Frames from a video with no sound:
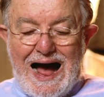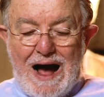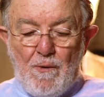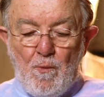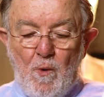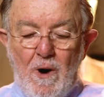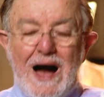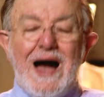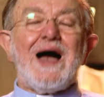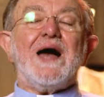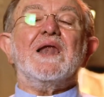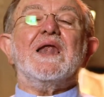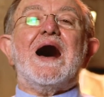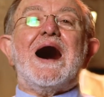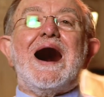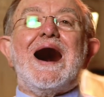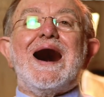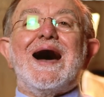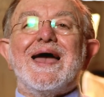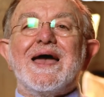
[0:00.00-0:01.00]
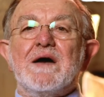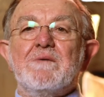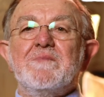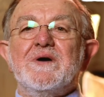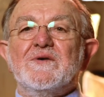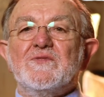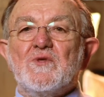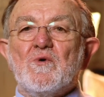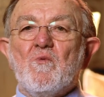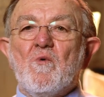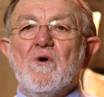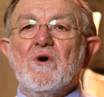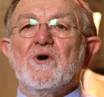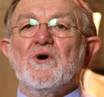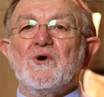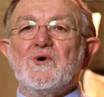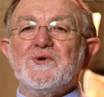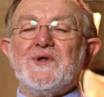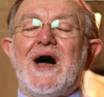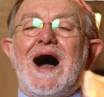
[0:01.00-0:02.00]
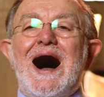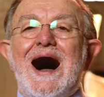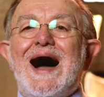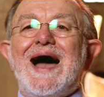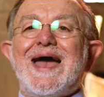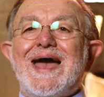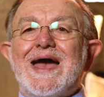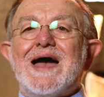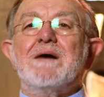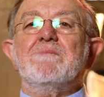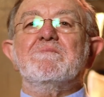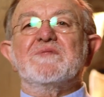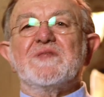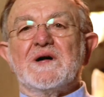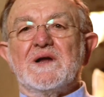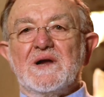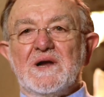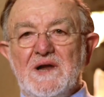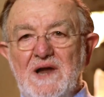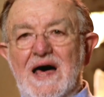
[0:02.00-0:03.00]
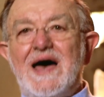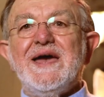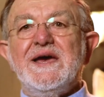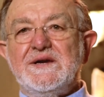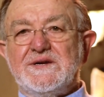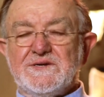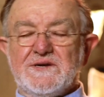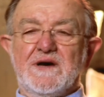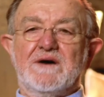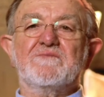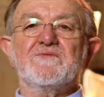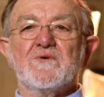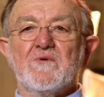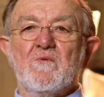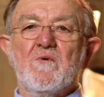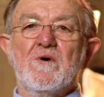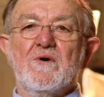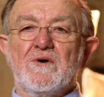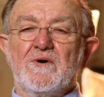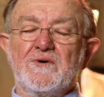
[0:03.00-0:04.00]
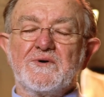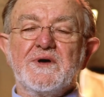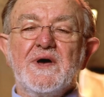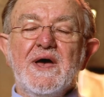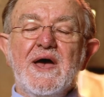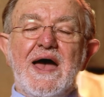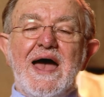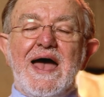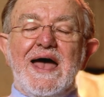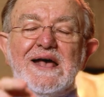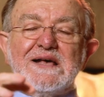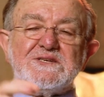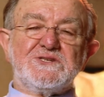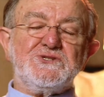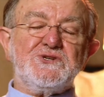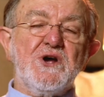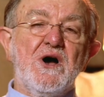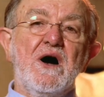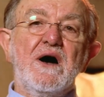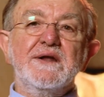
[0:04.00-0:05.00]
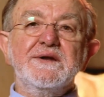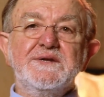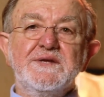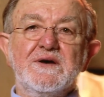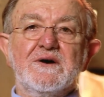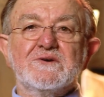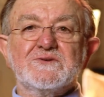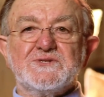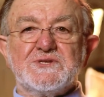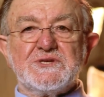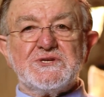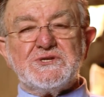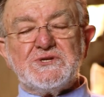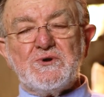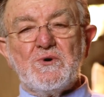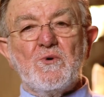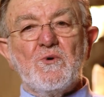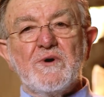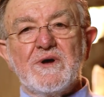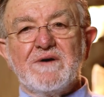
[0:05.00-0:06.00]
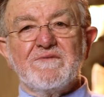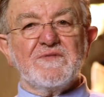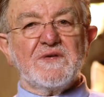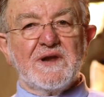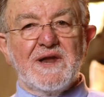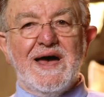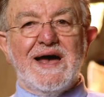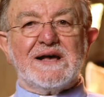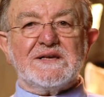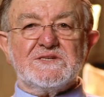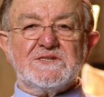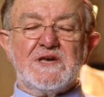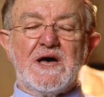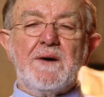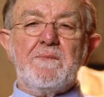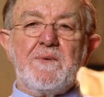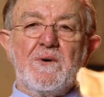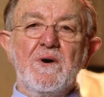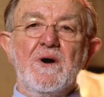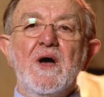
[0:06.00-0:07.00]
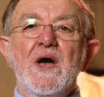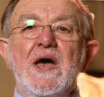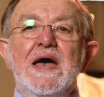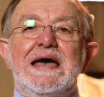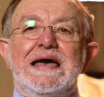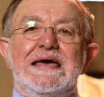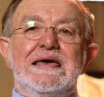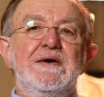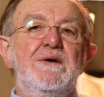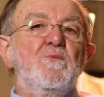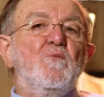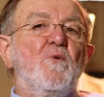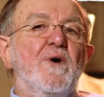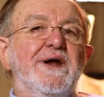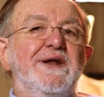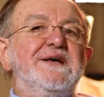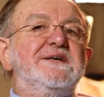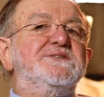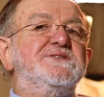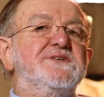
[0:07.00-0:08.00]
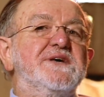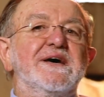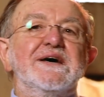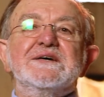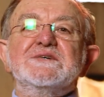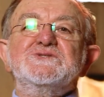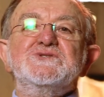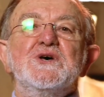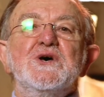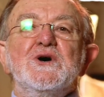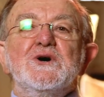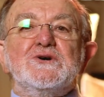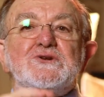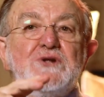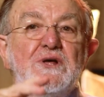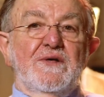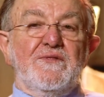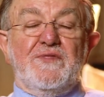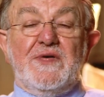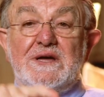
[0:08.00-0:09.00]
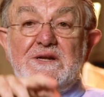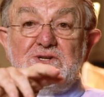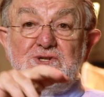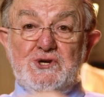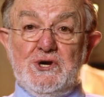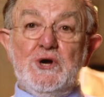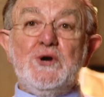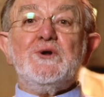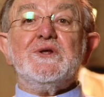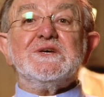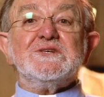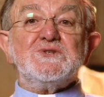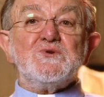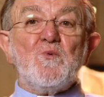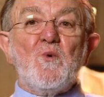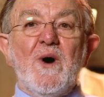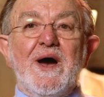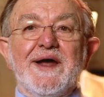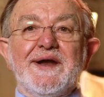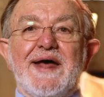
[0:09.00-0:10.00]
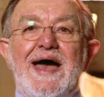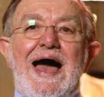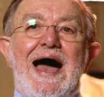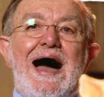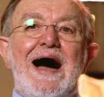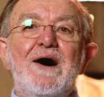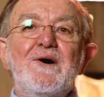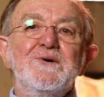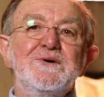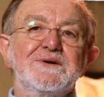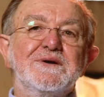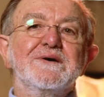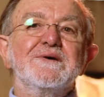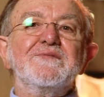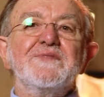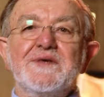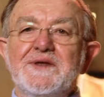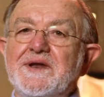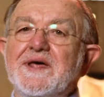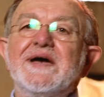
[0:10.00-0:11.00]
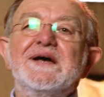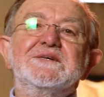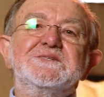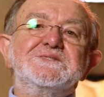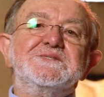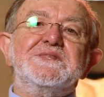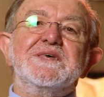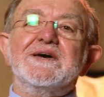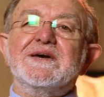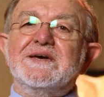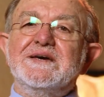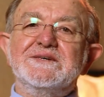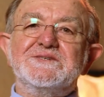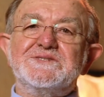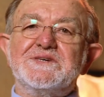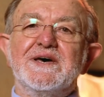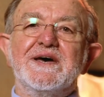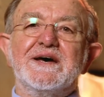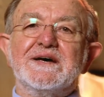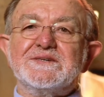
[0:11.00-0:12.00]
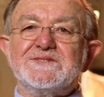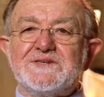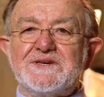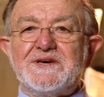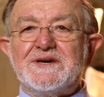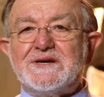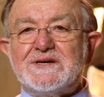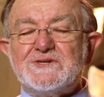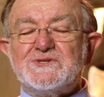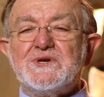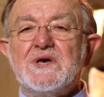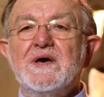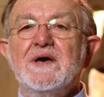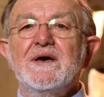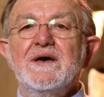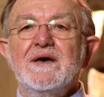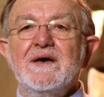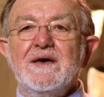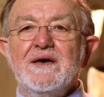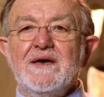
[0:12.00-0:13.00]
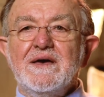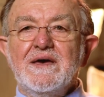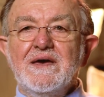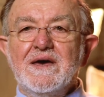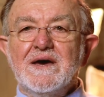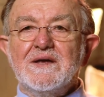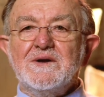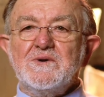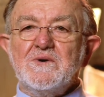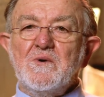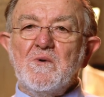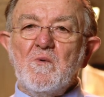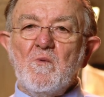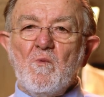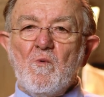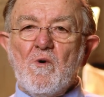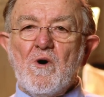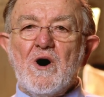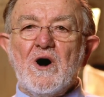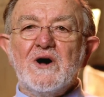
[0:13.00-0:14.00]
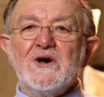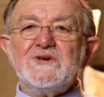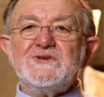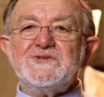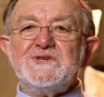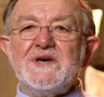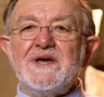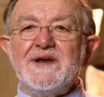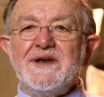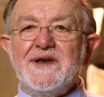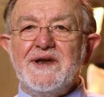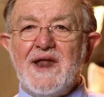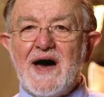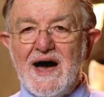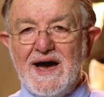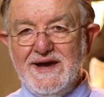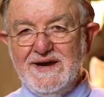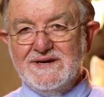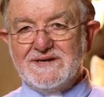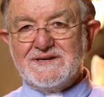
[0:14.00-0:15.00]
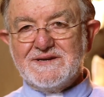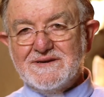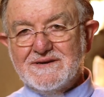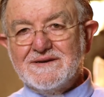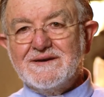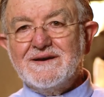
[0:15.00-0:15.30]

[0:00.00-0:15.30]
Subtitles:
while I am in the world, I am the light of the world. As John tells the story of the Last Supper, when he says that Judas went out, the next thing he says is, it was night.